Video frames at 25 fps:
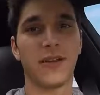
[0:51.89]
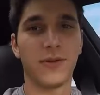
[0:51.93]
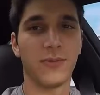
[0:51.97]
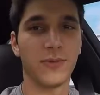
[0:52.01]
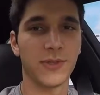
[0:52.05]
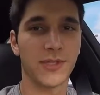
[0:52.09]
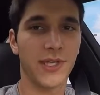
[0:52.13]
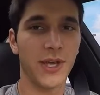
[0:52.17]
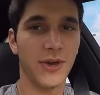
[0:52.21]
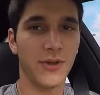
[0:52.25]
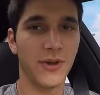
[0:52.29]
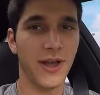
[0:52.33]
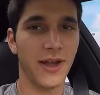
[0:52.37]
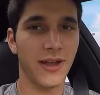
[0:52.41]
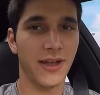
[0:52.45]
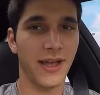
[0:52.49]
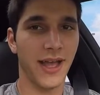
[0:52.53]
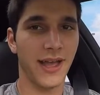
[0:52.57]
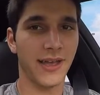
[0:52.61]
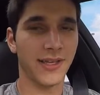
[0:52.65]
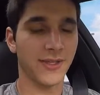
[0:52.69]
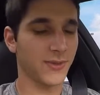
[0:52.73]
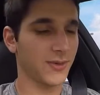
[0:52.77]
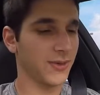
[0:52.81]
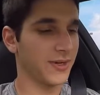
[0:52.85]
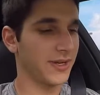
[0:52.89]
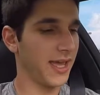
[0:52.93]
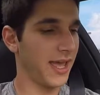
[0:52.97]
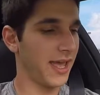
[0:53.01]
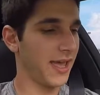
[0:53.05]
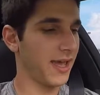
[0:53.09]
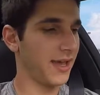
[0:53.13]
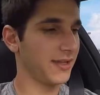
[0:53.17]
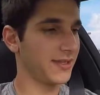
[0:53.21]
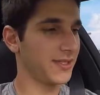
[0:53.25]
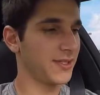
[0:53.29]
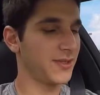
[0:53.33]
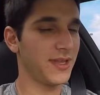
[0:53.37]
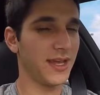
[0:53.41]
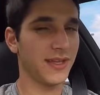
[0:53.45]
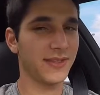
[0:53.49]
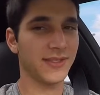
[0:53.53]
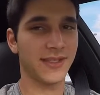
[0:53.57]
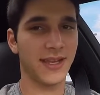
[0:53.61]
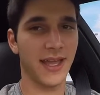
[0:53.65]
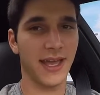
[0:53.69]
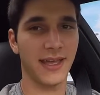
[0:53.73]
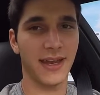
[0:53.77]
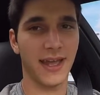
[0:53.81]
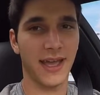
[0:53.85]
What's going on, guys? We're in a
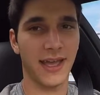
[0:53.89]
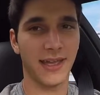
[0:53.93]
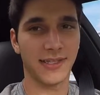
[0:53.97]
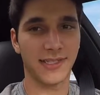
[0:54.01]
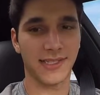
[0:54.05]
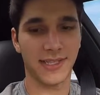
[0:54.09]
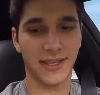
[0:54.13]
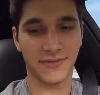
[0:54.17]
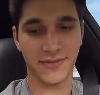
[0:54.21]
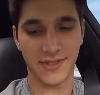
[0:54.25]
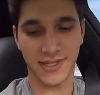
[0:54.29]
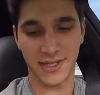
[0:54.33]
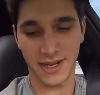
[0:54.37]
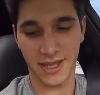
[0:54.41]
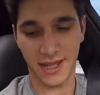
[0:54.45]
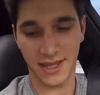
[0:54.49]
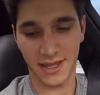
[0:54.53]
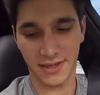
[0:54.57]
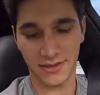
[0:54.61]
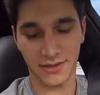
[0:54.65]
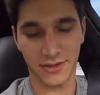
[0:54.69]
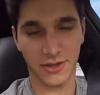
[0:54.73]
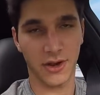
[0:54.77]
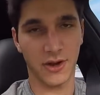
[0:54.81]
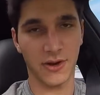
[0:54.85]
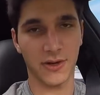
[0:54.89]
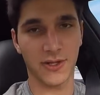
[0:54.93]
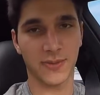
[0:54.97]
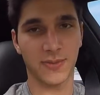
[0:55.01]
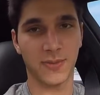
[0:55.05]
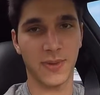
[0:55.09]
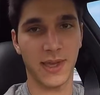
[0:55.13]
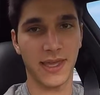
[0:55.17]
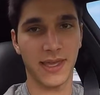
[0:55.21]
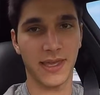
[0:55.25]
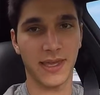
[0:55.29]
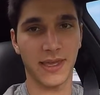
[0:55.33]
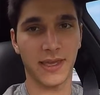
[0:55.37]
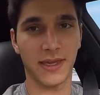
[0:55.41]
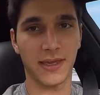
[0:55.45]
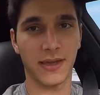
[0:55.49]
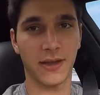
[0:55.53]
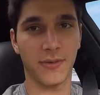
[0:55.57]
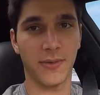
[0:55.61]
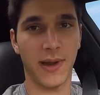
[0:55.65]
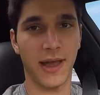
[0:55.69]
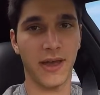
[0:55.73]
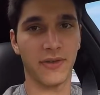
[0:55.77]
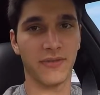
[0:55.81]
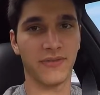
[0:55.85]
2009 ISF today. The car's making
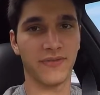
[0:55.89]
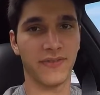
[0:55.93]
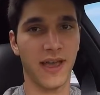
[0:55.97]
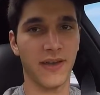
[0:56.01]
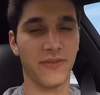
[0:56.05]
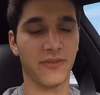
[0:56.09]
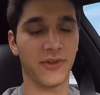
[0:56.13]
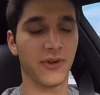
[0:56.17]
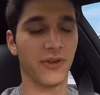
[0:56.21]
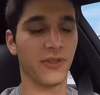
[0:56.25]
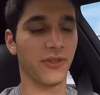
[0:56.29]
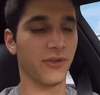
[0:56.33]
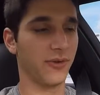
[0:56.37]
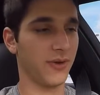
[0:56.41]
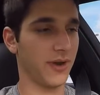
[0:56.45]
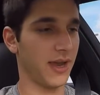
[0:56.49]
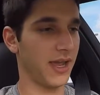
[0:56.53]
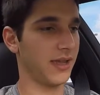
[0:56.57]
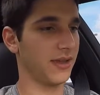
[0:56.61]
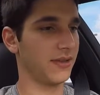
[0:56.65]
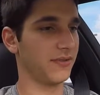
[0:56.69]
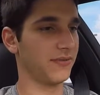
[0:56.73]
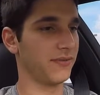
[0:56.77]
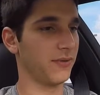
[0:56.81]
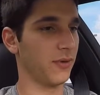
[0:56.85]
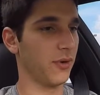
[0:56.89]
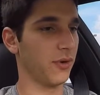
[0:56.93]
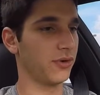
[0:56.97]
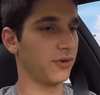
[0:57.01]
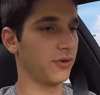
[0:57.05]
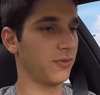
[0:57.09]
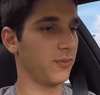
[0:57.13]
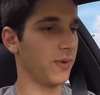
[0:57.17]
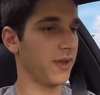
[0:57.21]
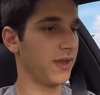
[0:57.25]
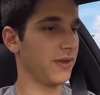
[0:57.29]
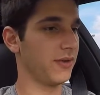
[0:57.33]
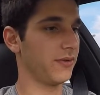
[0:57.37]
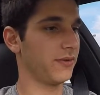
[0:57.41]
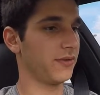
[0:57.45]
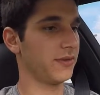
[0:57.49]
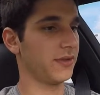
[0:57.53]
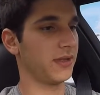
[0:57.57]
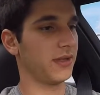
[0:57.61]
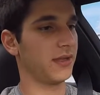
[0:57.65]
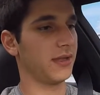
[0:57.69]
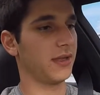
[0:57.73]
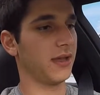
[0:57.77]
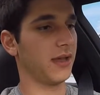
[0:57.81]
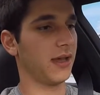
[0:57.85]
around 500 with the crank and 400 wheel.
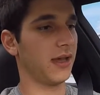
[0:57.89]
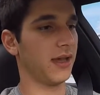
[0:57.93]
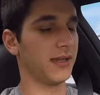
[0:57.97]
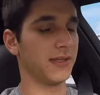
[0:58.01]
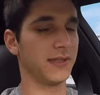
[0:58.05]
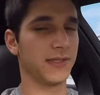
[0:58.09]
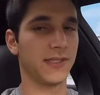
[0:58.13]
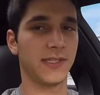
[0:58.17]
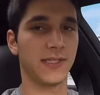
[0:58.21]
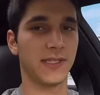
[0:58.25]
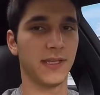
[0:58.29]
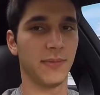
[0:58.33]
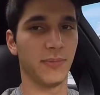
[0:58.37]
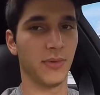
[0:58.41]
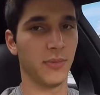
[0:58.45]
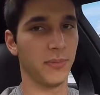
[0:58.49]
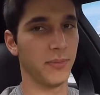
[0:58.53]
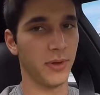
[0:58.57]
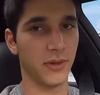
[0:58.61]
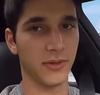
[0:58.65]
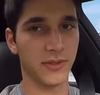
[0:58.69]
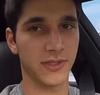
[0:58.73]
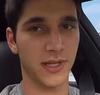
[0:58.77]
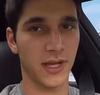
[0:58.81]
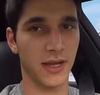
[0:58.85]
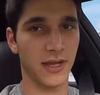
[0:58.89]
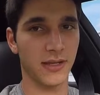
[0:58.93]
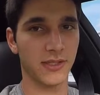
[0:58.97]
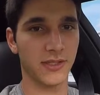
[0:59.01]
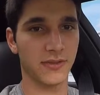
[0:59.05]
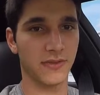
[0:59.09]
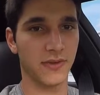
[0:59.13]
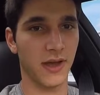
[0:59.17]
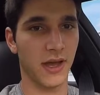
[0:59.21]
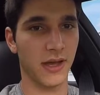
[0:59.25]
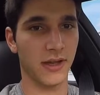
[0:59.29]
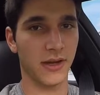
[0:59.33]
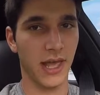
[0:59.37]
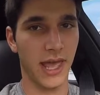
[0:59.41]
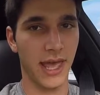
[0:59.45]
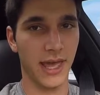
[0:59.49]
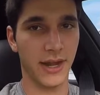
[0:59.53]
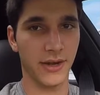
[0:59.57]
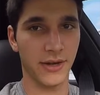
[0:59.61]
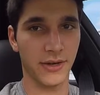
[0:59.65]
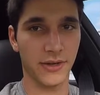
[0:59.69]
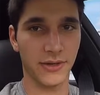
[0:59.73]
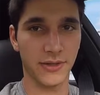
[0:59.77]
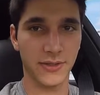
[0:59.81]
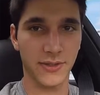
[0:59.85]
It's simple bolt-ons. You got
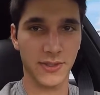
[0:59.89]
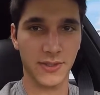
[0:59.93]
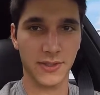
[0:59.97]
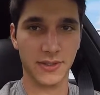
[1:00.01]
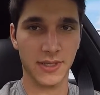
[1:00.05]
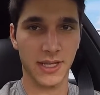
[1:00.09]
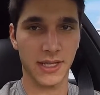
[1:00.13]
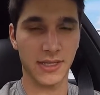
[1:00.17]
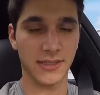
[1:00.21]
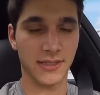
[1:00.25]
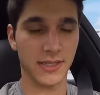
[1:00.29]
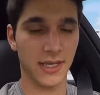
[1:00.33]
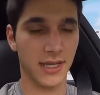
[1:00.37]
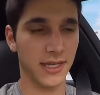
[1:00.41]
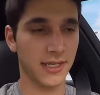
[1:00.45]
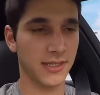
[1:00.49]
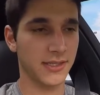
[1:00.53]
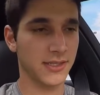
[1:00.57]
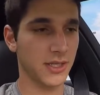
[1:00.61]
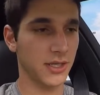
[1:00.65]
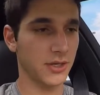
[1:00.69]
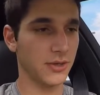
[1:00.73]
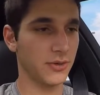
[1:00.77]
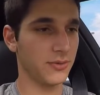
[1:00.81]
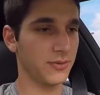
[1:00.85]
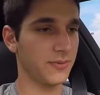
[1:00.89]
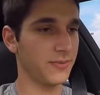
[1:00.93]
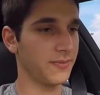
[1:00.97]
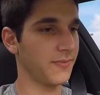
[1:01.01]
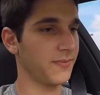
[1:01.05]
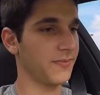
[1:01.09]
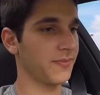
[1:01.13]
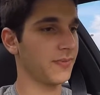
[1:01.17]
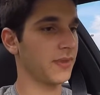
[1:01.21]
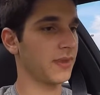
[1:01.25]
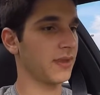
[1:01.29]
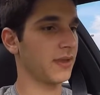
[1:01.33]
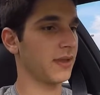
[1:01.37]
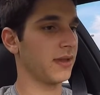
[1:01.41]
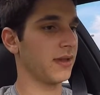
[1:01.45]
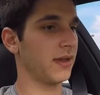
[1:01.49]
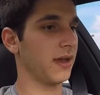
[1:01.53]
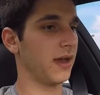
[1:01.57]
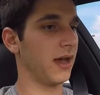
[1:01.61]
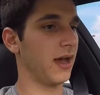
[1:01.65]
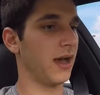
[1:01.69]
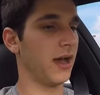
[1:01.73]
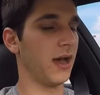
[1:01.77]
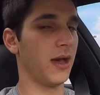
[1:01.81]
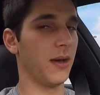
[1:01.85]
headers, intake, tune.
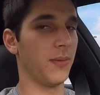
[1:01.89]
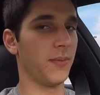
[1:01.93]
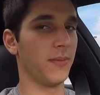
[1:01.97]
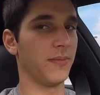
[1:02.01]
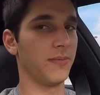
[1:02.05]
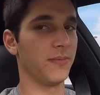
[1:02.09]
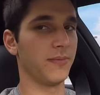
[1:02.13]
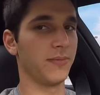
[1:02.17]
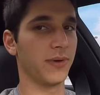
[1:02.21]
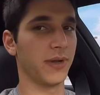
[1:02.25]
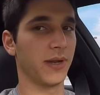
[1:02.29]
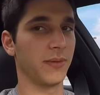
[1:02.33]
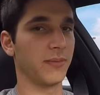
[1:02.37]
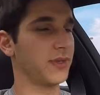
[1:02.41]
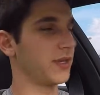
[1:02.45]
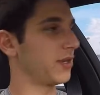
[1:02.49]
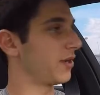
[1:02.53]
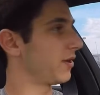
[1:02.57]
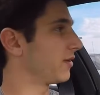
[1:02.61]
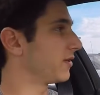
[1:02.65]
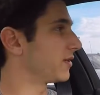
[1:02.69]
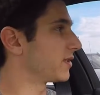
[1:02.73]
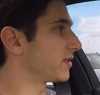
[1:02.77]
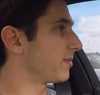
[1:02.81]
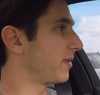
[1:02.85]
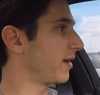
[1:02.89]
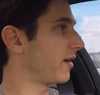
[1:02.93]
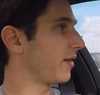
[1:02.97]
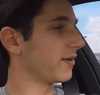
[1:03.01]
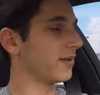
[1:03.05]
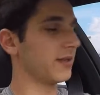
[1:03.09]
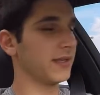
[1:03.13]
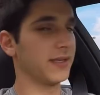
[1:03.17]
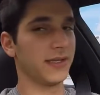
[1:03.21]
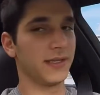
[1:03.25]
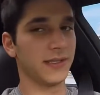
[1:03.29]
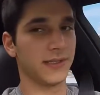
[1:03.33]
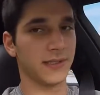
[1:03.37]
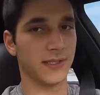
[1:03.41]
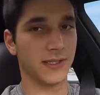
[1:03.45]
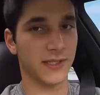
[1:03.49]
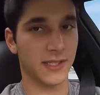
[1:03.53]
What I'm curious about is the